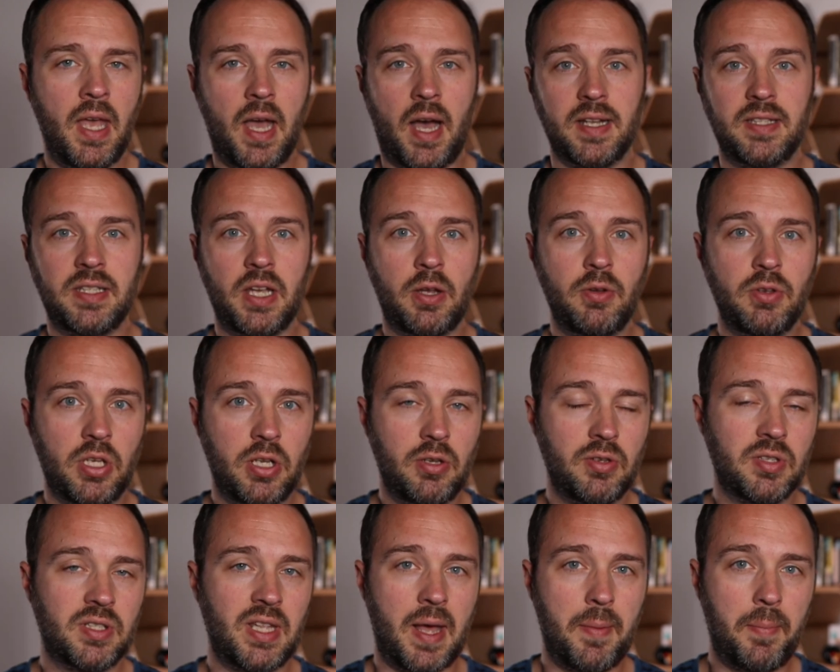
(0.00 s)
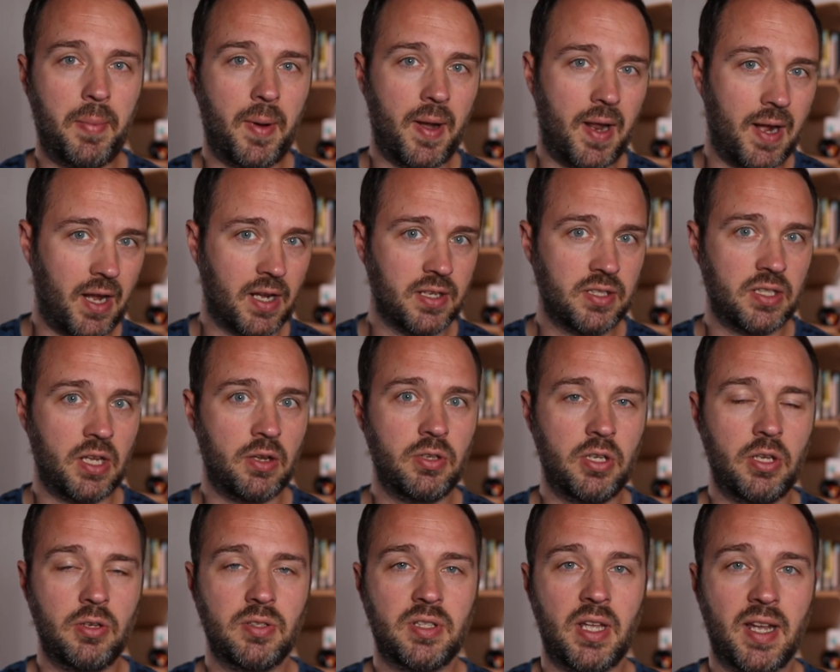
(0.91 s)
I don't use that plug. I
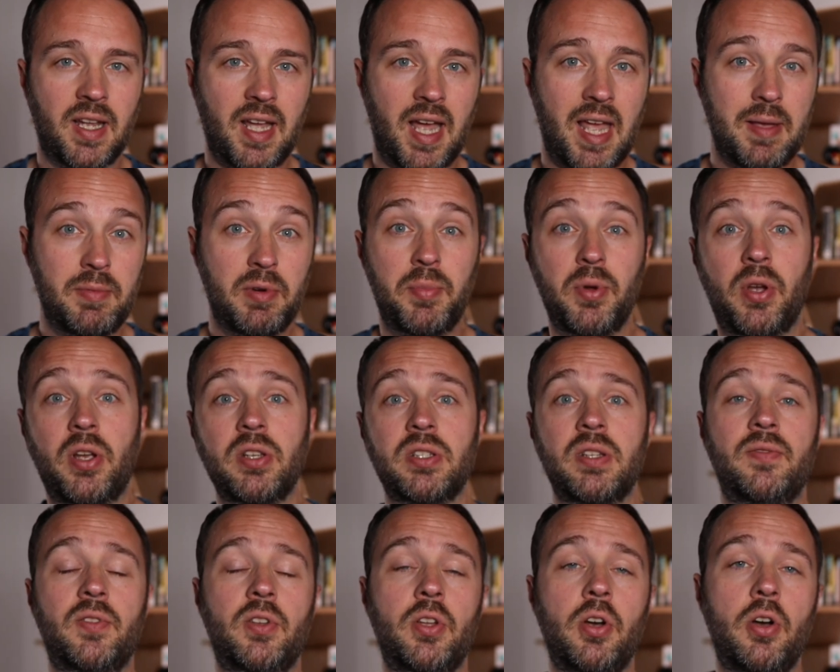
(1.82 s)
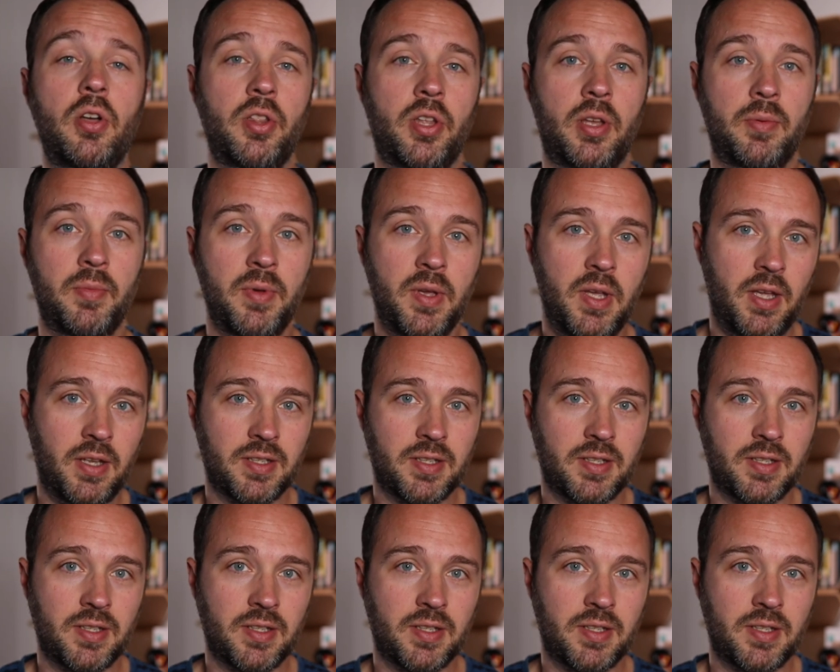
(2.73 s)
don't use that cable because I've got them